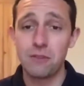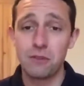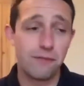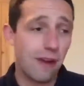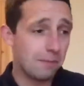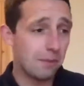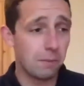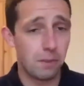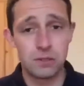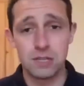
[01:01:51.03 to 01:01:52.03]
I've done five
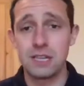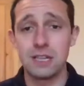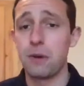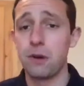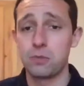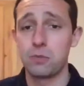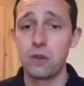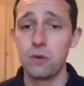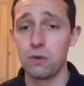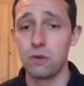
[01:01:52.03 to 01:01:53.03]
blog posts to tick the boxes
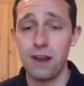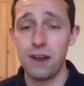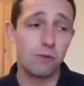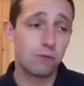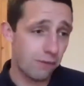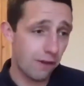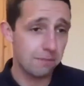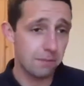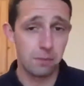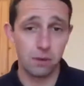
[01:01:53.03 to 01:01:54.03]
with Google, right? Those
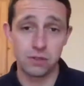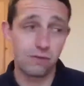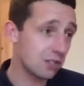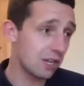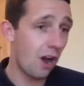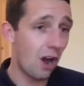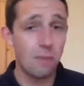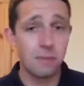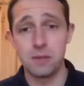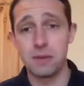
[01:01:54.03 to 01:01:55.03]
five blog posts are actually
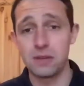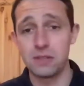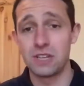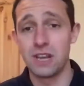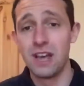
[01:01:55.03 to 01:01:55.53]
harming you because